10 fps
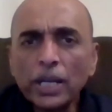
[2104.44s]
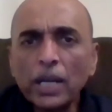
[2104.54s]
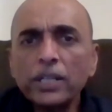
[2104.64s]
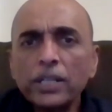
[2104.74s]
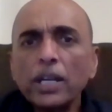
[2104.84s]

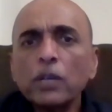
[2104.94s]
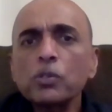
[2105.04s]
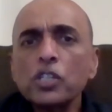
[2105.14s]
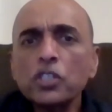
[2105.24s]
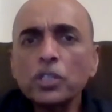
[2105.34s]
talent
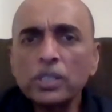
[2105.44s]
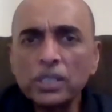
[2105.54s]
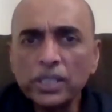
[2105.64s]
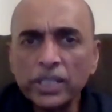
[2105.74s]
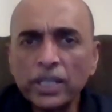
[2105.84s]
acquisition,
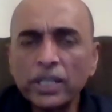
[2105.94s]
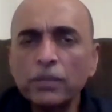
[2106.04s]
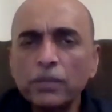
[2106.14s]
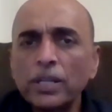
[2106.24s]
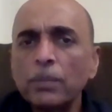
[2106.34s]
learning and
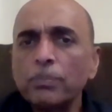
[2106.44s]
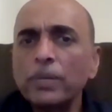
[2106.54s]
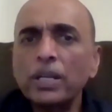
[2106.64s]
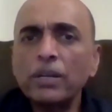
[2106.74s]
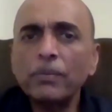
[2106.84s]

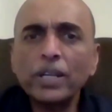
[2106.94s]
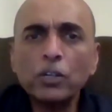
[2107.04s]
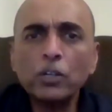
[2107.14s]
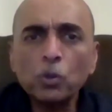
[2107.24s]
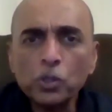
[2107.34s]
development. We
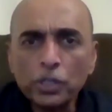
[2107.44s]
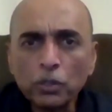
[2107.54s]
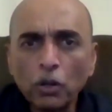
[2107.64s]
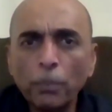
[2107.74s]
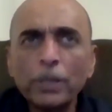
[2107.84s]
get roles in
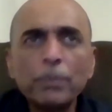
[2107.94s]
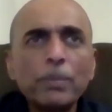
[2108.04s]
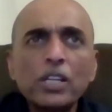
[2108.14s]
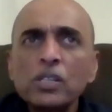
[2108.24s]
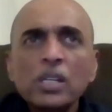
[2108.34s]
comp and
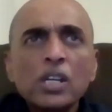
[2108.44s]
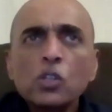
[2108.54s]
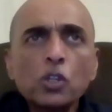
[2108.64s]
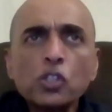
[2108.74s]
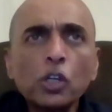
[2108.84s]
ben.
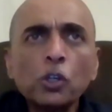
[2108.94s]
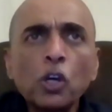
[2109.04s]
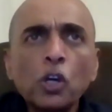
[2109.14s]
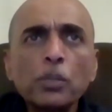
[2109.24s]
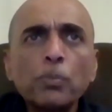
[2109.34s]
So it's
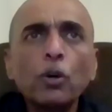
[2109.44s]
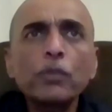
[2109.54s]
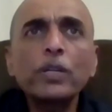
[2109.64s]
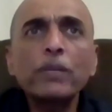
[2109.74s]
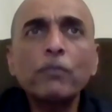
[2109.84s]
across the
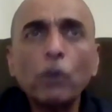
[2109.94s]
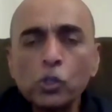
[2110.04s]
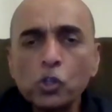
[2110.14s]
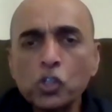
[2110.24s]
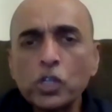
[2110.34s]
board. We've
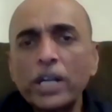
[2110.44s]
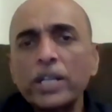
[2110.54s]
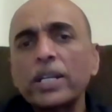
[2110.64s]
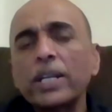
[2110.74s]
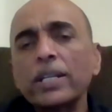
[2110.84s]
also
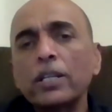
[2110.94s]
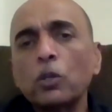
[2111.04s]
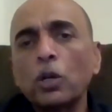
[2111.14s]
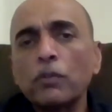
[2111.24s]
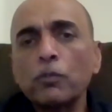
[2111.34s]
started getting a
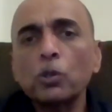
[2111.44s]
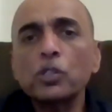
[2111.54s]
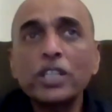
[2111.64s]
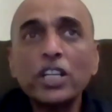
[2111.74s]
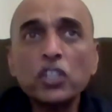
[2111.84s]
lot of roles
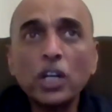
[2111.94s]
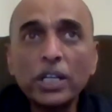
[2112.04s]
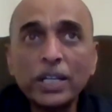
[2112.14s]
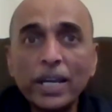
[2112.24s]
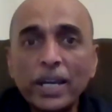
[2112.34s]
in
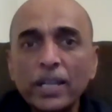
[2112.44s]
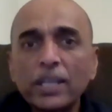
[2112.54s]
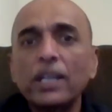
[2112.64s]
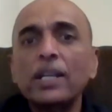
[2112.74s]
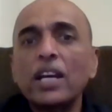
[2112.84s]
HR
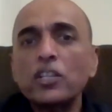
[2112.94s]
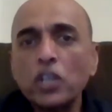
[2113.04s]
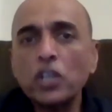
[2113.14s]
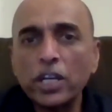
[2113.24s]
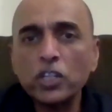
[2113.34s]
tech, in
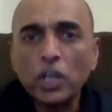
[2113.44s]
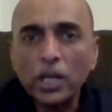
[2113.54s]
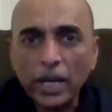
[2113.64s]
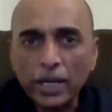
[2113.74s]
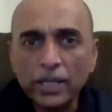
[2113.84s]
HR
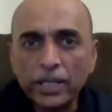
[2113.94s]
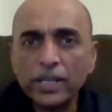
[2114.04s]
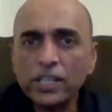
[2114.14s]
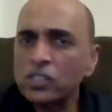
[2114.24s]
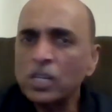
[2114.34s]

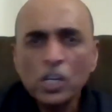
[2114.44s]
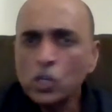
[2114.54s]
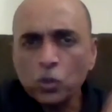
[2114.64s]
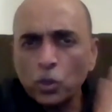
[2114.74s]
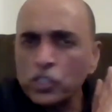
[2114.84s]
analytics.
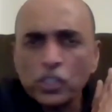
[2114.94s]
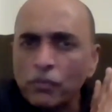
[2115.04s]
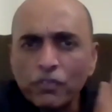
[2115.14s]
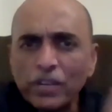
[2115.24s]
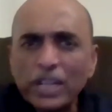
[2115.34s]
So it's a
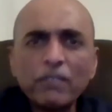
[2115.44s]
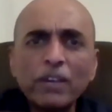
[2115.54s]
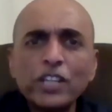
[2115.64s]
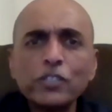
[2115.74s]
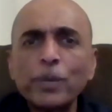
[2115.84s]
very
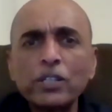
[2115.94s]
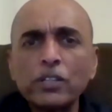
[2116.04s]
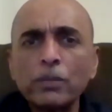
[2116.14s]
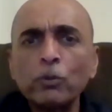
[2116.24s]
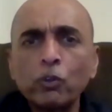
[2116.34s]
wide
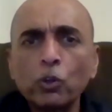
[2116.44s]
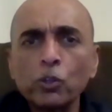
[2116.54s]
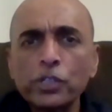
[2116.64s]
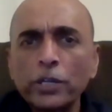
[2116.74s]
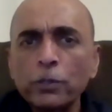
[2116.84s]
spectrum of
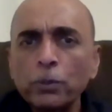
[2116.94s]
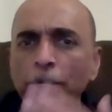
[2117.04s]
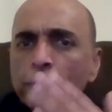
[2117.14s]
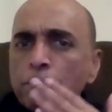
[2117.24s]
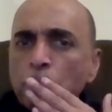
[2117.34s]
roles that you can